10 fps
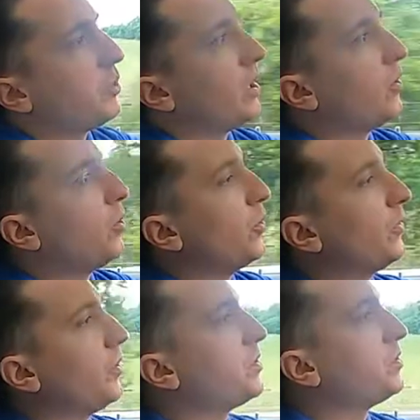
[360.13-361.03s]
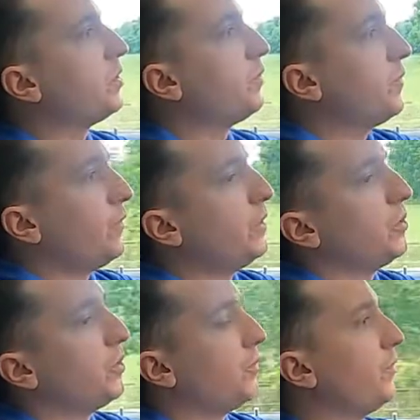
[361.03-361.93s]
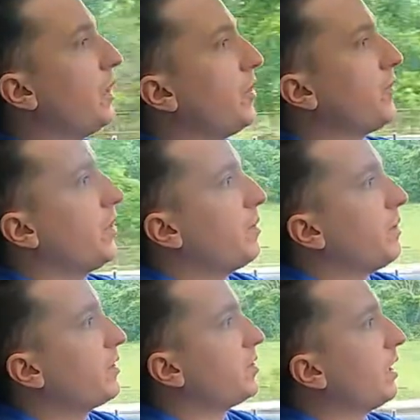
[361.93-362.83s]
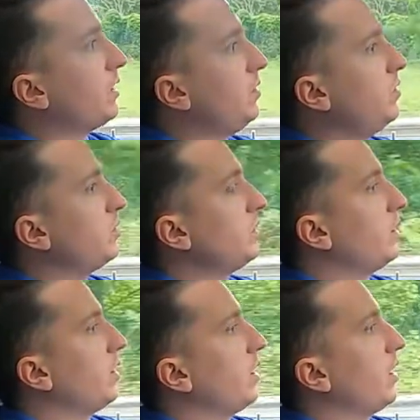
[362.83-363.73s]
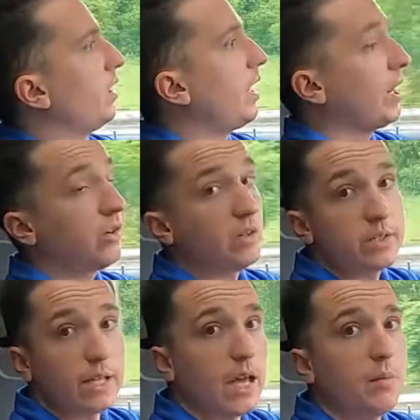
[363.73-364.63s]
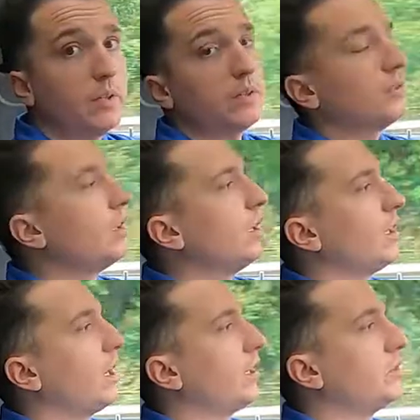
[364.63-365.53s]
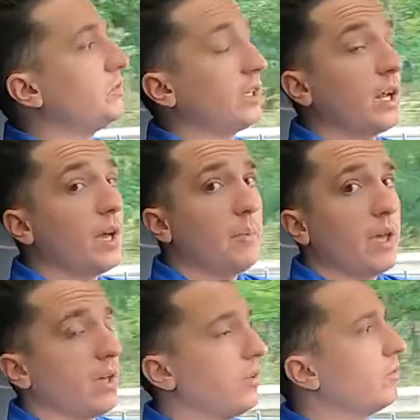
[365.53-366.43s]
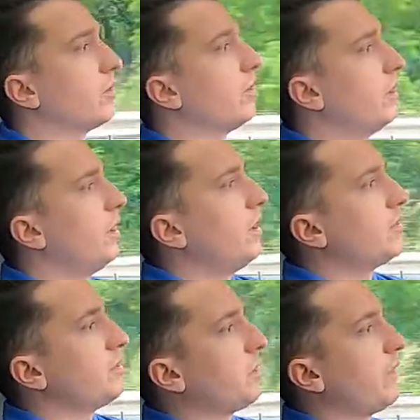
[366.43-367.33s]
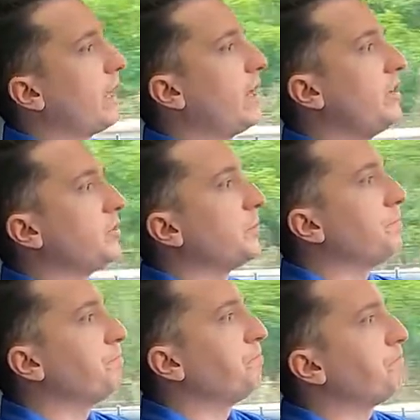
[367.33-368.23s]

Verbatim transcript: is pretty cool. So it should feel very, very much like using a higher end tablet, kind of like using an iPad or something of that nature.